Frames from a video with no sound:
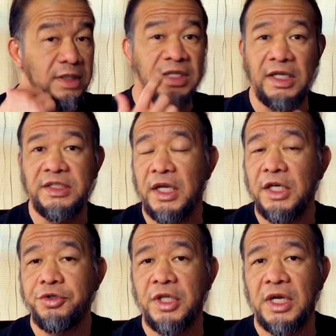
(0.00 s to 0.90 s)
is an
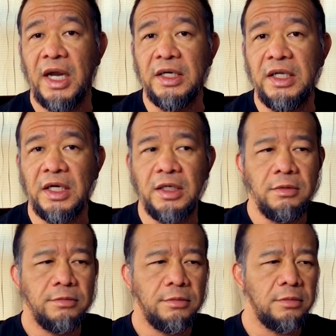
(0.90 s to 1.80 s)
interesting idea.
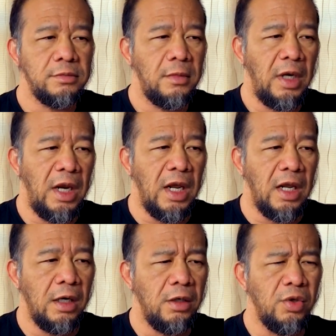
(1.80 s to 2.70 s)

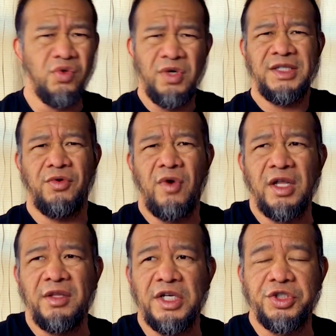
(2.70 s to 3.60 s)
And who doesn't
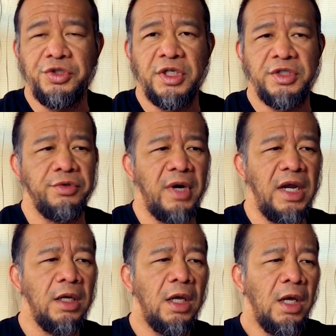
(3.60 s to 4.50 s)
want to teach Jiu-Jitsu,
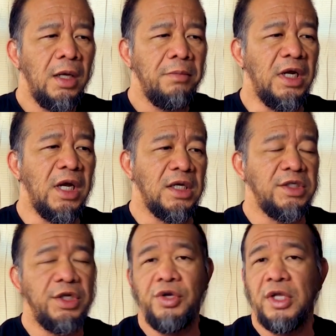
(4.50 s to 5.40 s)
right?
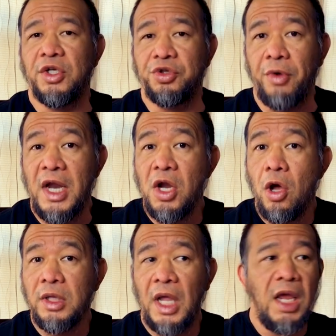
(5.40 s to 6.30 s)
Because you get to train
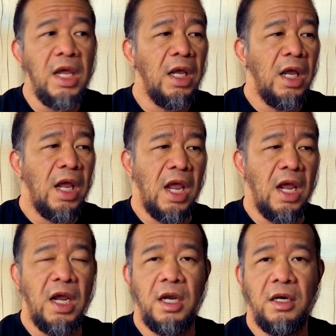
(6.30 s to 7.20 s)
all day,
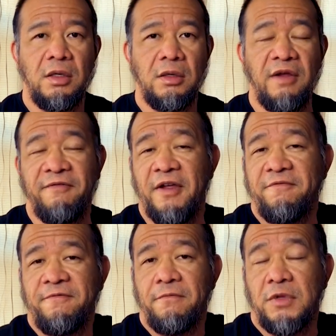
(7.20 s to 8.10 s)
and
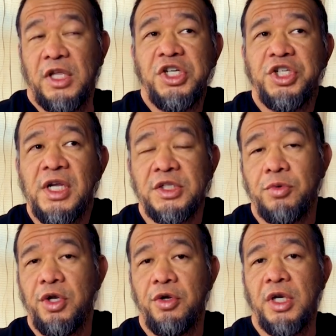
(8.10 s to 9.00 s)
if teaching
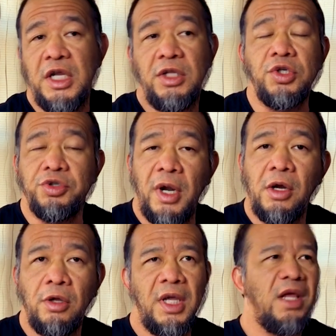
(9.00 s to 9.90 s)
is what you need to
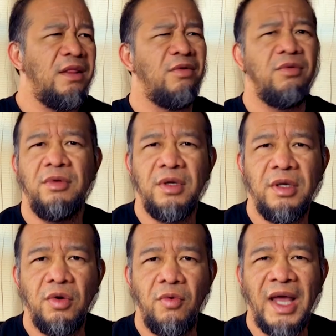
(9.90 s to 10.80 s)
train all day, then
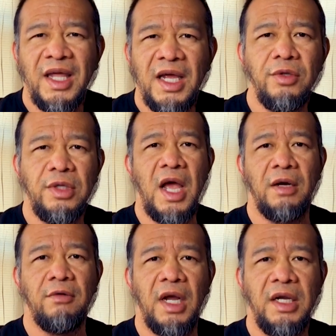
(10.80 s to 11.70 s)
why the hell
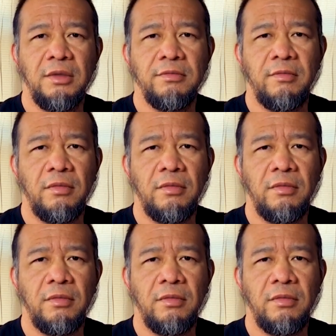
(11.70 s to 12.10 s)
not, right?